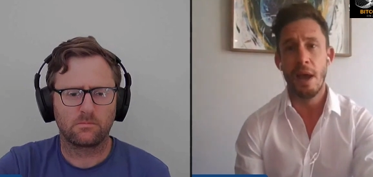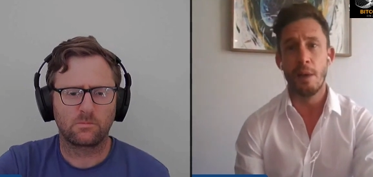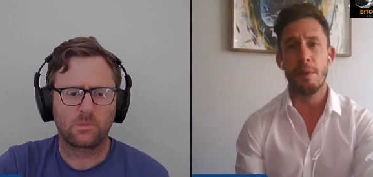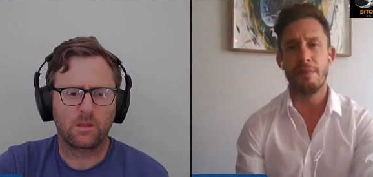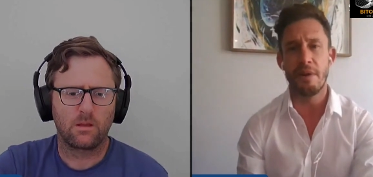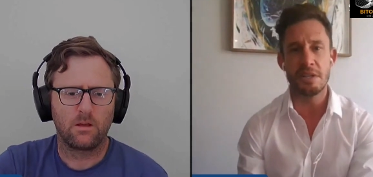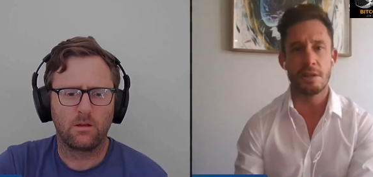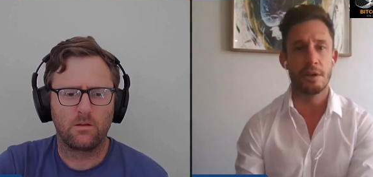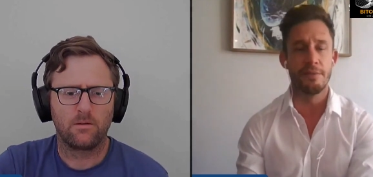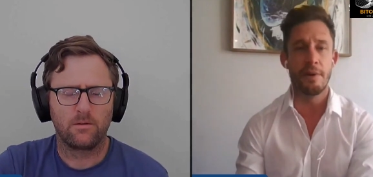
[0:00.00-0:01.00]
Speaker 1: and we're very stoked
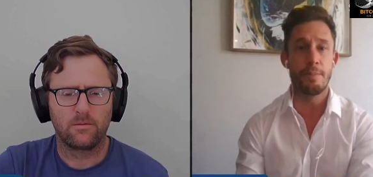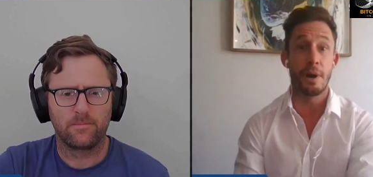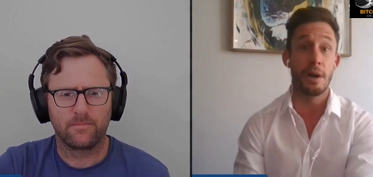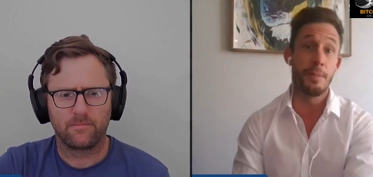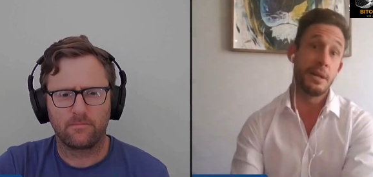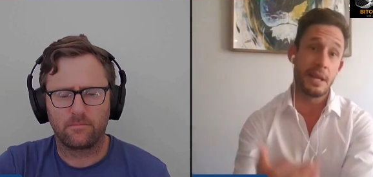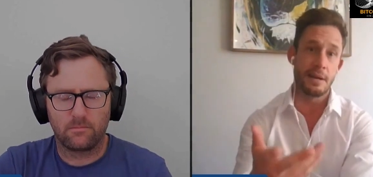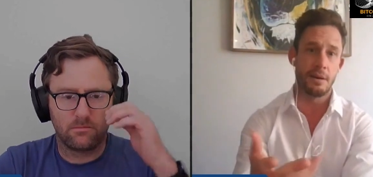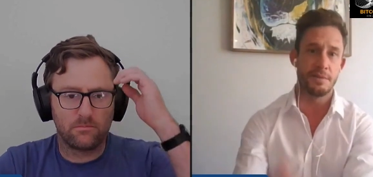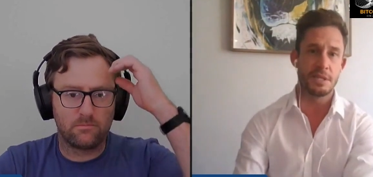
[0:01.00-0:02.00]
and very proud about that. And
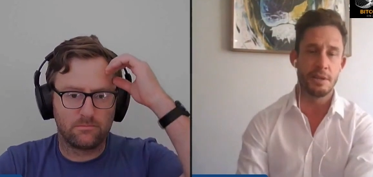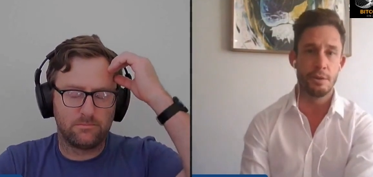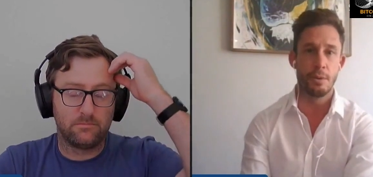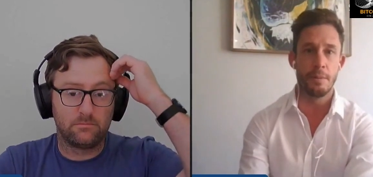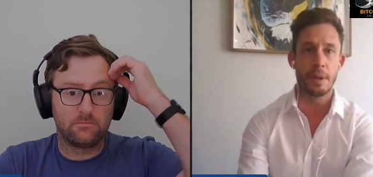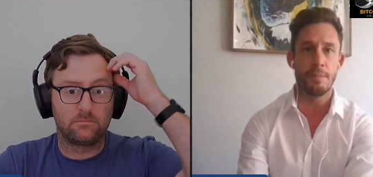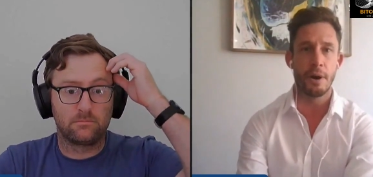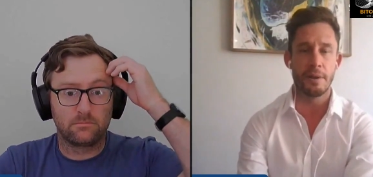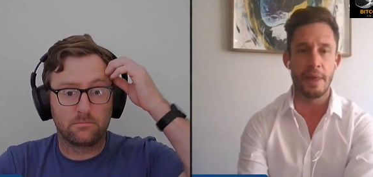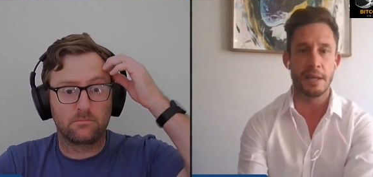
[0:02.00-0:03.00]
obviously, you are a big part of
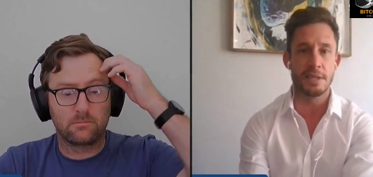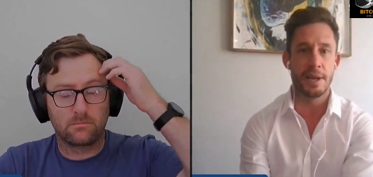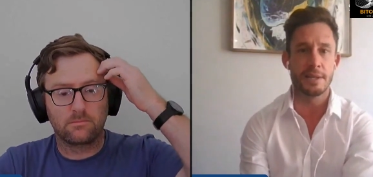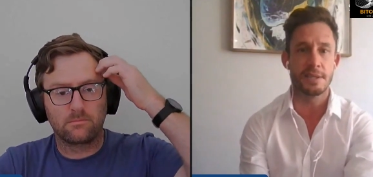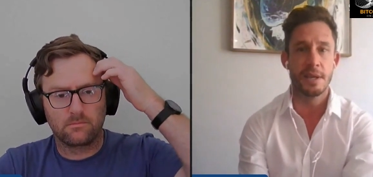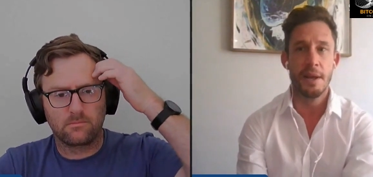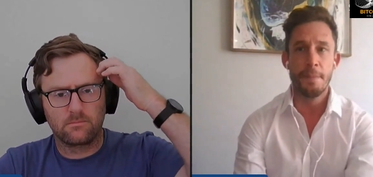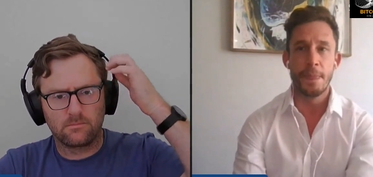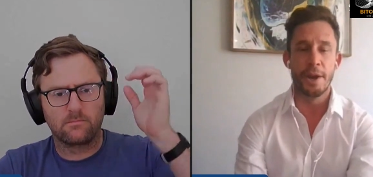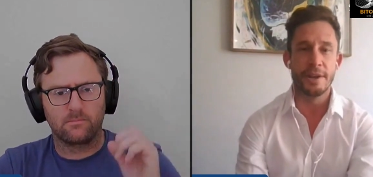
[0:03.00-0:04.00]
that. And it's you
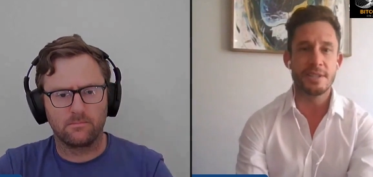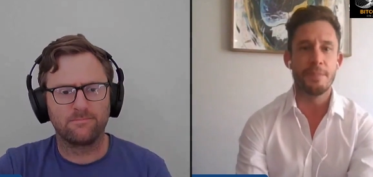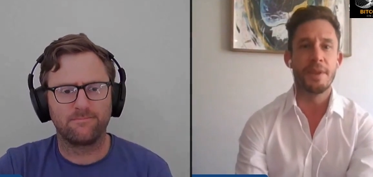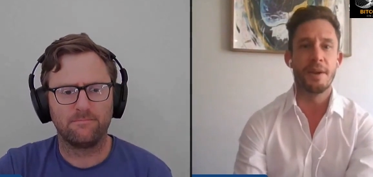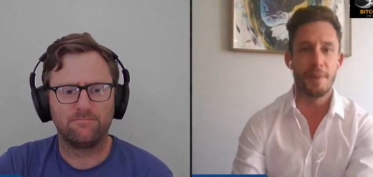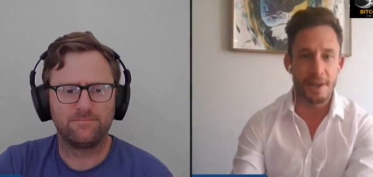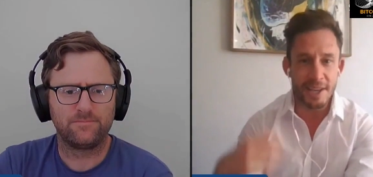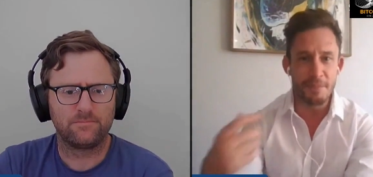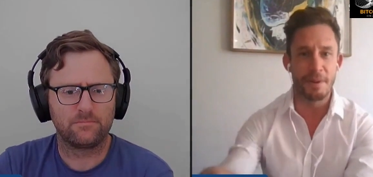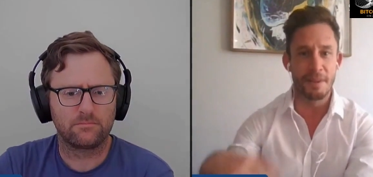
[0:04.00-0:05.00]
know it's something about
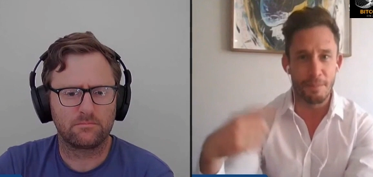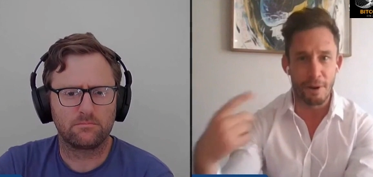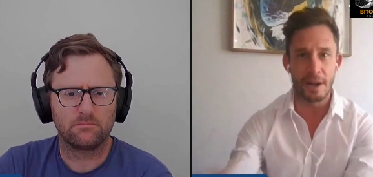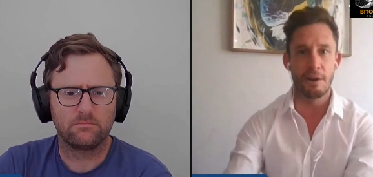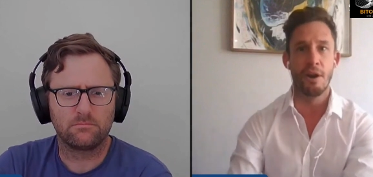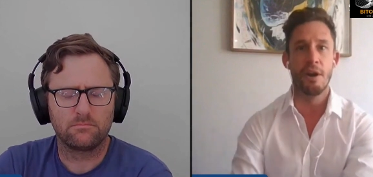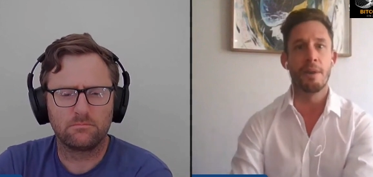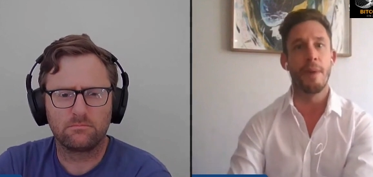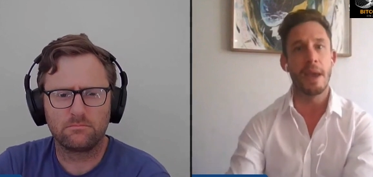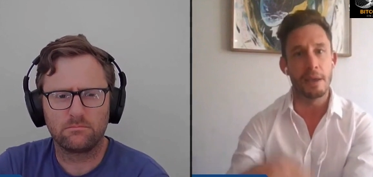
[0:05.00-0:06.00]
keeping the product going,
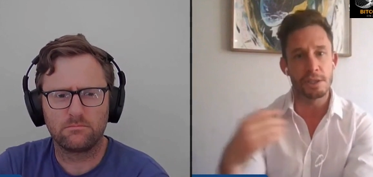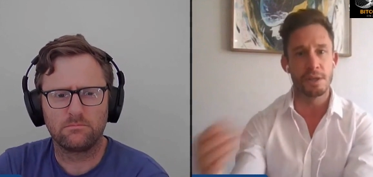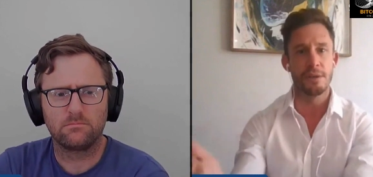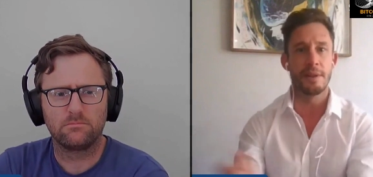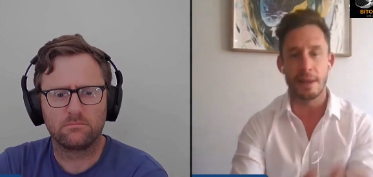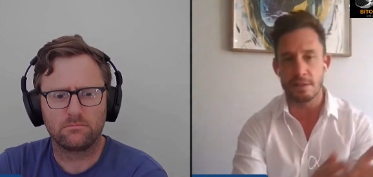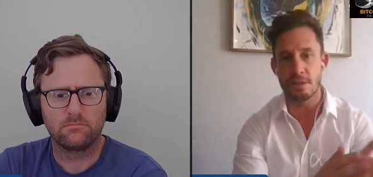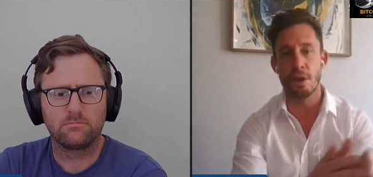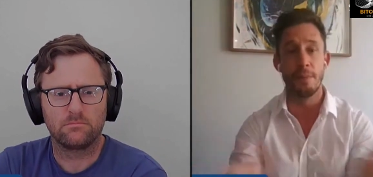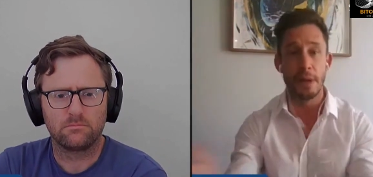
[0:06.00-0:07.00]
making sure that there's so
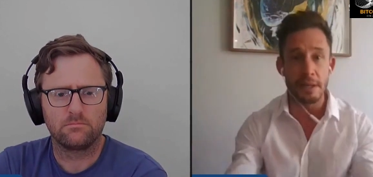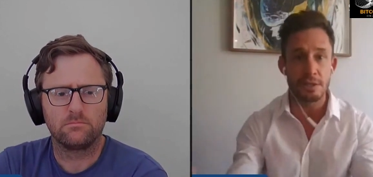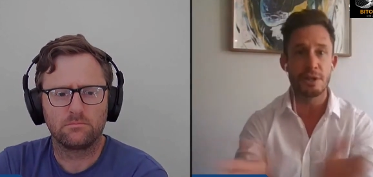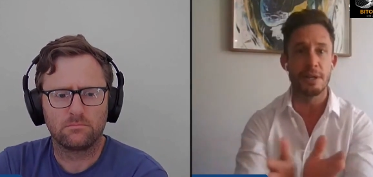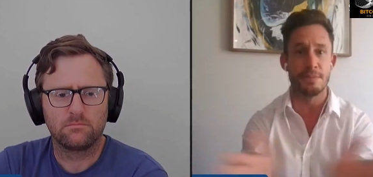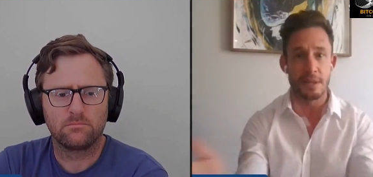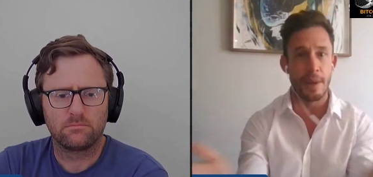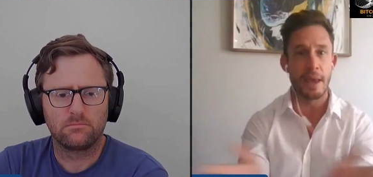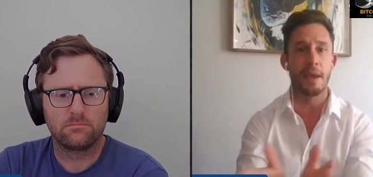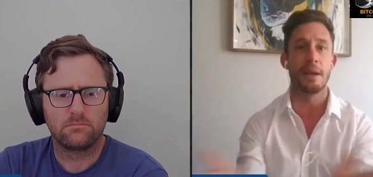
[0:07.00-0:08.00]
many streams, and
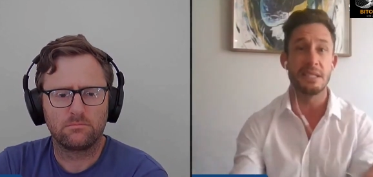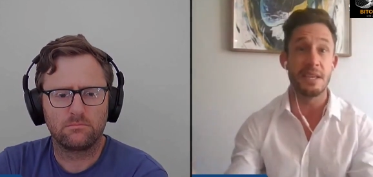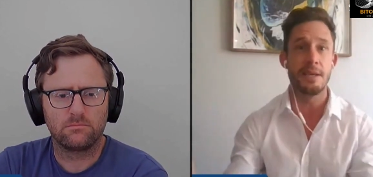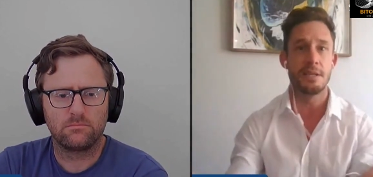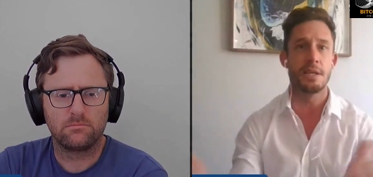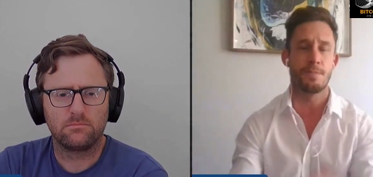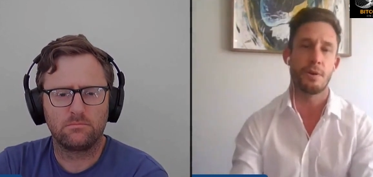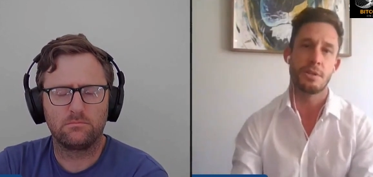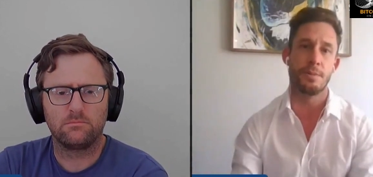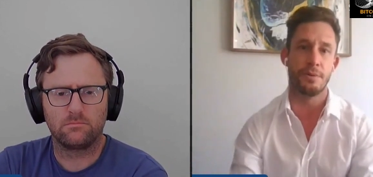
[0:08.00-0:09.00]
making it as easy as
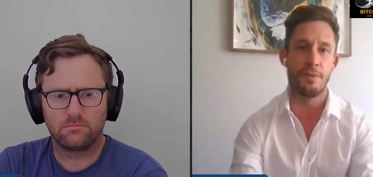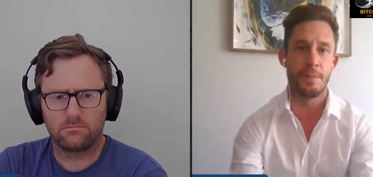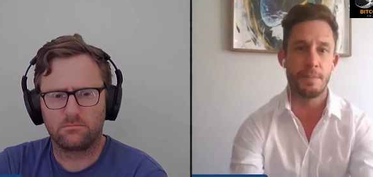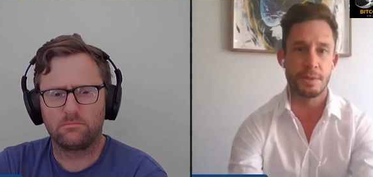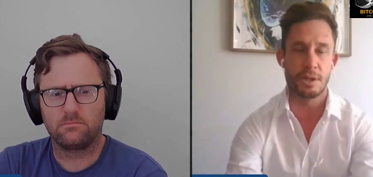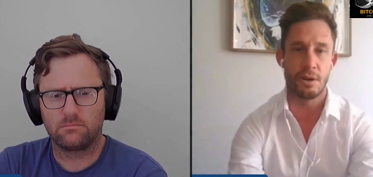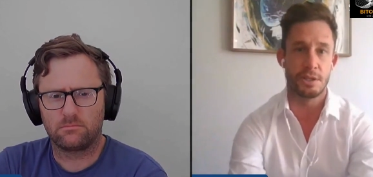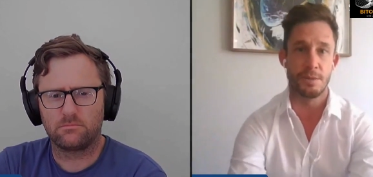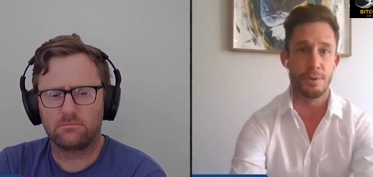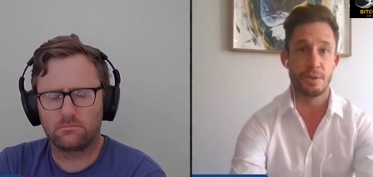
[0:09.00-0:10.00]
possible for people to
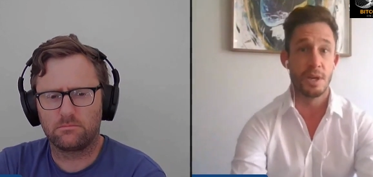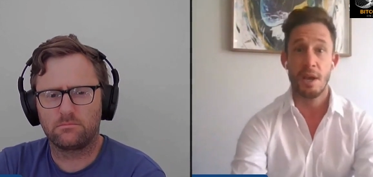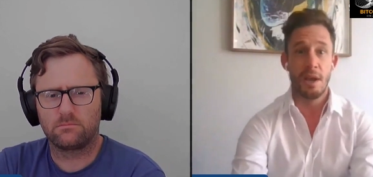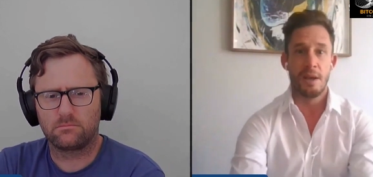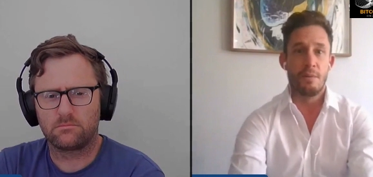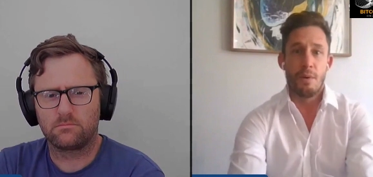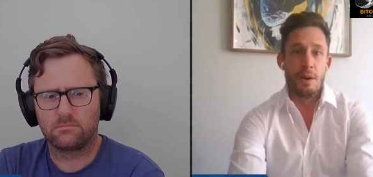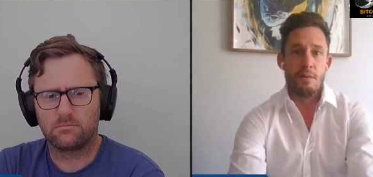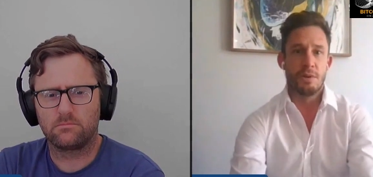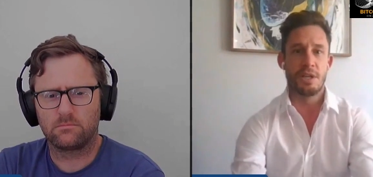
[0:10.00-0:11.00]
contribute in in
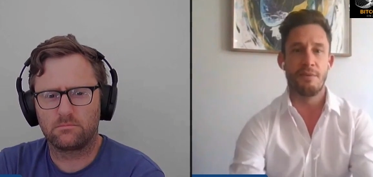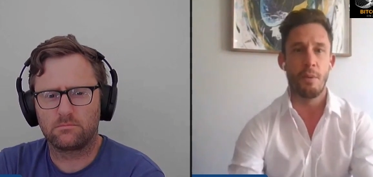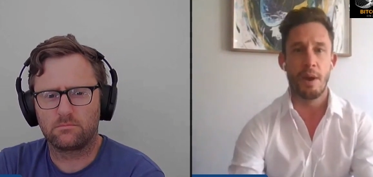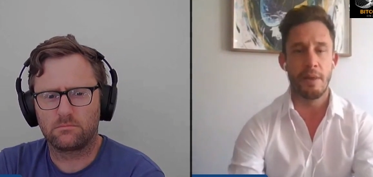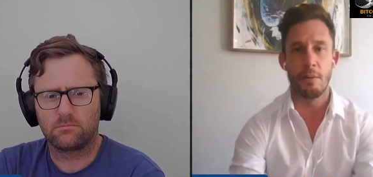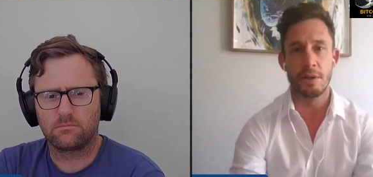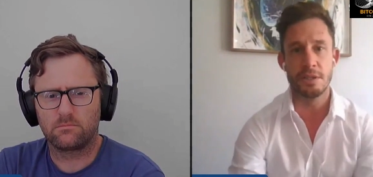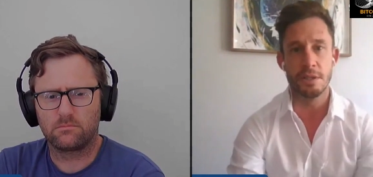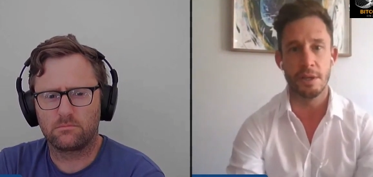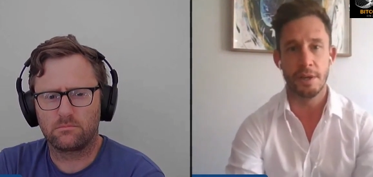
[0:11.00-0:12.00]
whichever way they want to.